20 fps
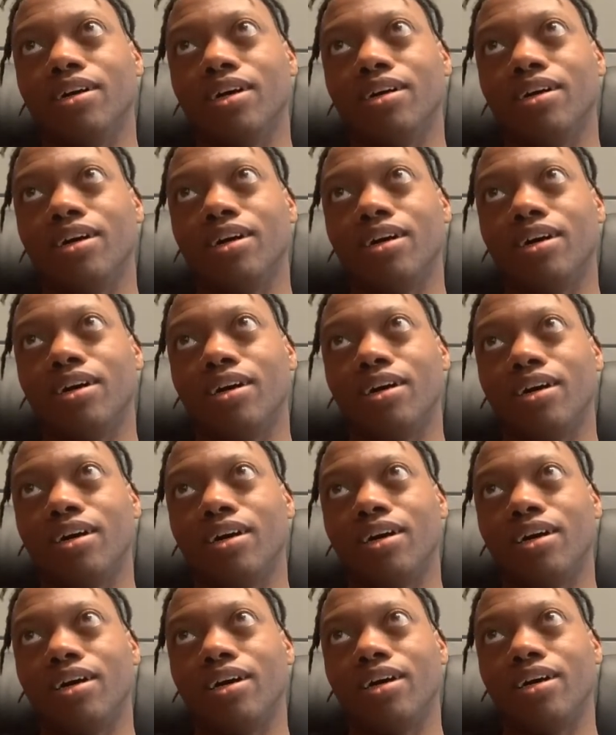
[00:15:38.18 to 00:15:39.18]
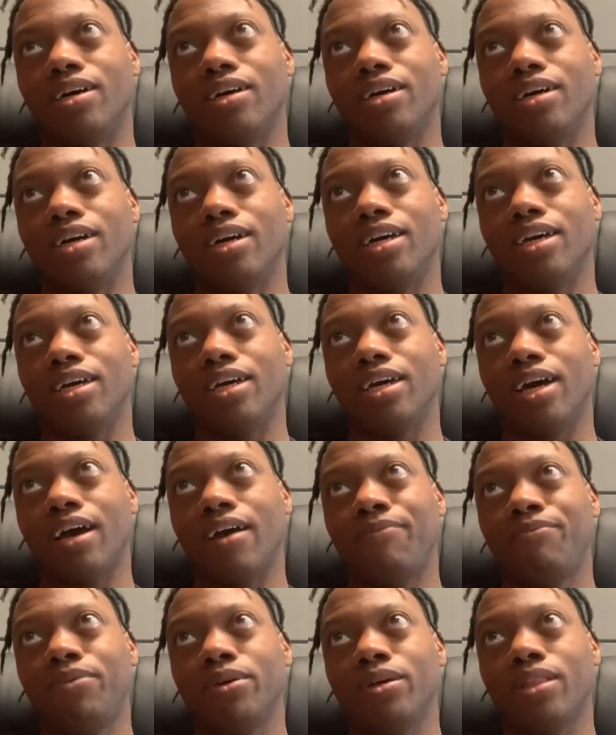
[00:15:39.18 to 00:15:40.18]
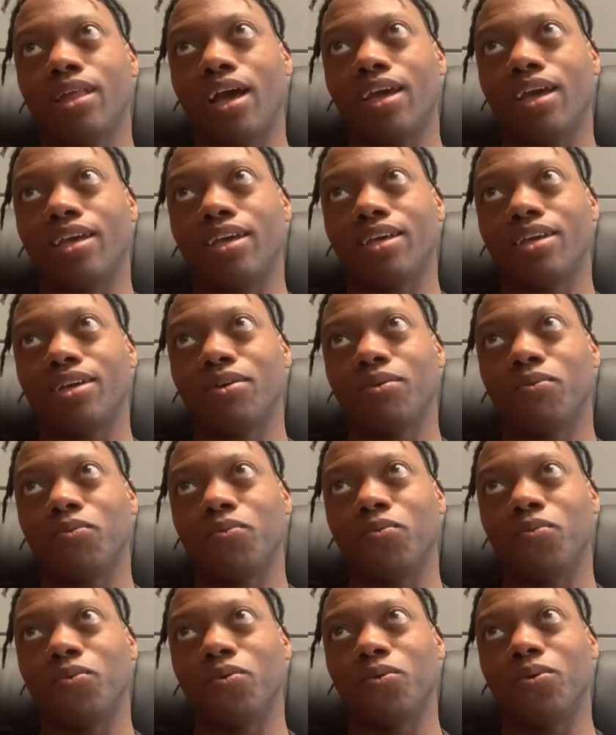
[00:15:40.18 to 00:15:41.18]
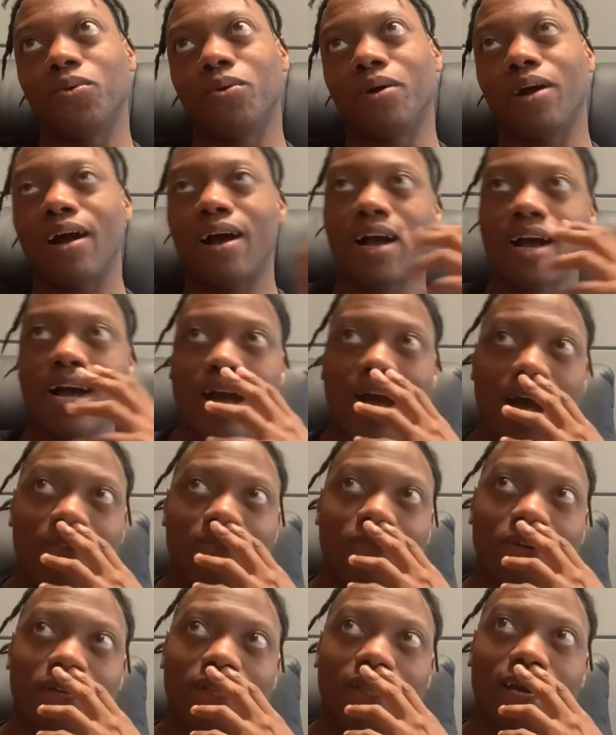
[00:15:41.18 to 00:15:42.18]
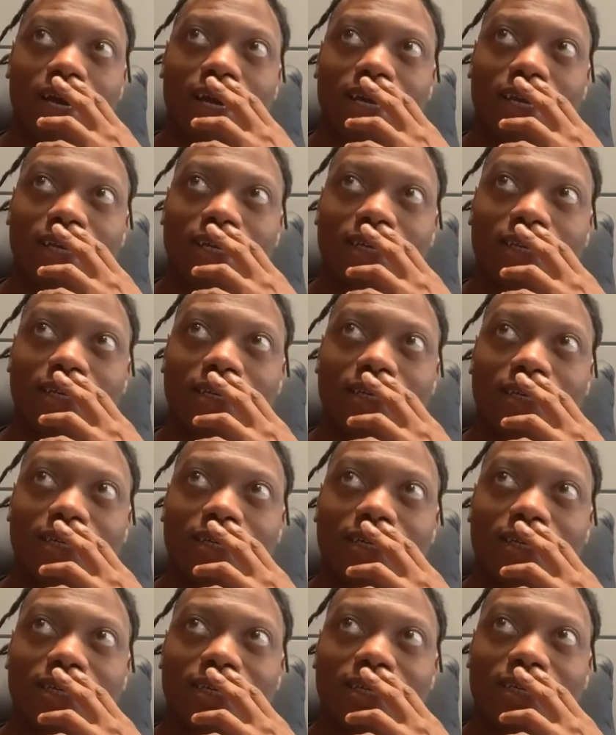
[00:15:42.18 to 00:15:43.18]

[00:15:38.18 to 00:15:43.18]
I feel like that this is just weird, guys.